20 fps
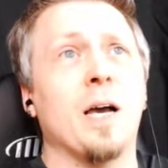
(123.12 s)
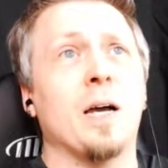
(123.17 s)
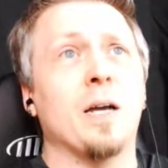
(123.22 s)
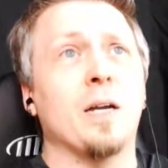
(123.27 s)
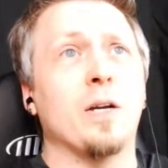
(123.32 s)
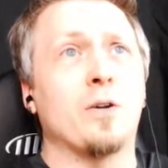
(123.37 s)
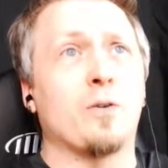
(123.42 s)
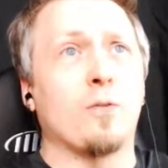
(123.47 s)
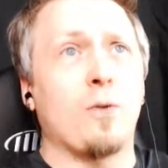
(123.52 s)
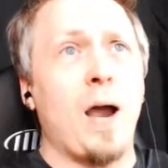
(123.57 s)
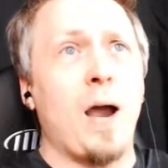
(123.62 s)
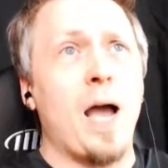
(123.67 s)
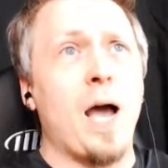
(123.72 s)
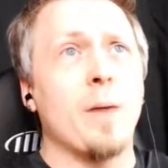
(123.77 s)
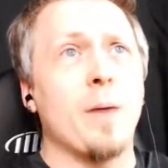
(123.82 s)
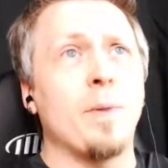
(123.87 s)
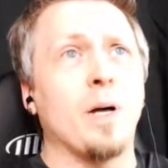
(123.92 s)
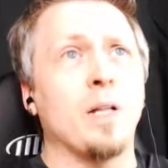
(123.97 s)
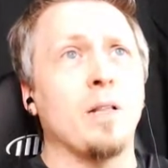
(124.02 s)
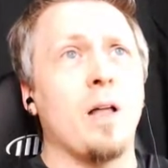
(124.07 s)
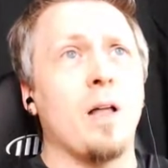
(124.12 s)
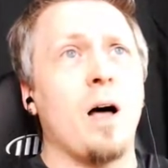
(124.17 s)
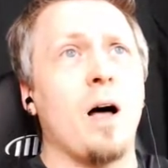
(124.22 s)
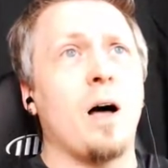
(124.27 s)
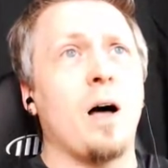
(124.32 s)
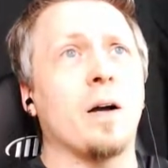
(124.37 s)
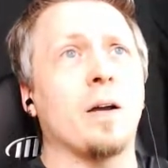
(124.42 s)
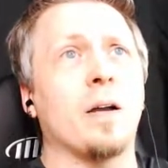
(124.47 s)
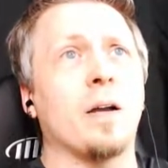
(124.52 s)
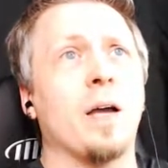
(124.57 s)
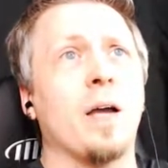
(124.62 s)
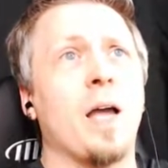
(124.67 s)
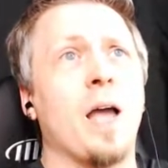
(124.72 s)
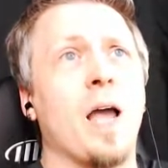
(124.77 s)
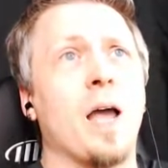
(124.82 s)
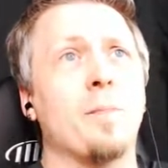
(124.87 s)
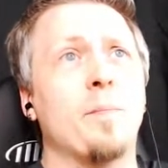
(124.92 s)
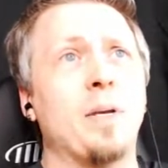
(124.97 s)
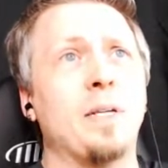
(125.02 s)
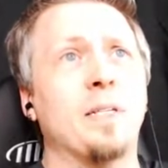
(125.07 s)
grab a log,
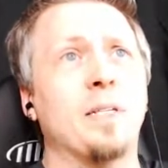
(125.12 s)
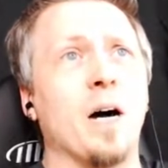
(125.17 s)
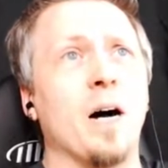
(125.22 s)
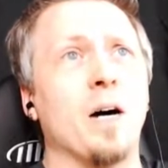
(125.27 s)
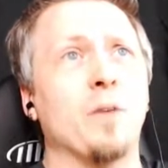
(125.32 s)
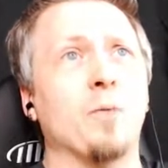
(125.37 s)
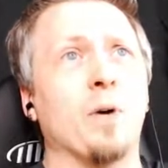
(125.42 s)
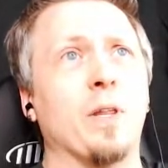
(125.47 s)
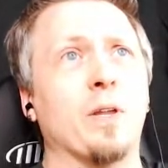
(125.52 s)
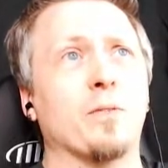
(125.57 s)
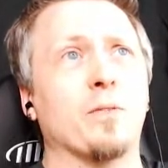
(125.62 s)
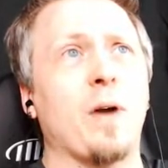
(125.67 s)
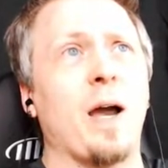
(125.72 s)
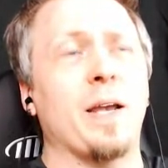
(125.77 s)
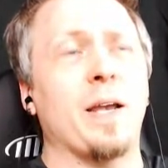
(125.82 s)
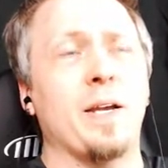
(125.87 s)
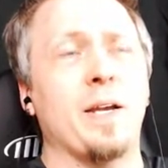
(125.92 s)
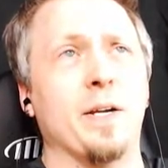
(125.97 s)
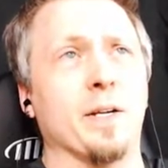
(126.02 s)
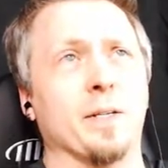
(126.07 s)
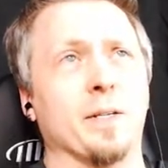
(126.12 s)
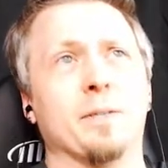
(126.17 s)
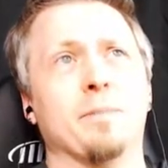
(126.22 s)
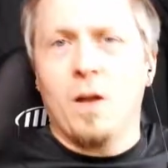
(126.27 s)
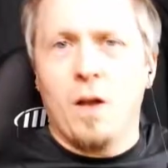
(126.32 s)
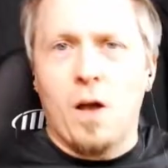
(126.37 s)
and be done with it right here.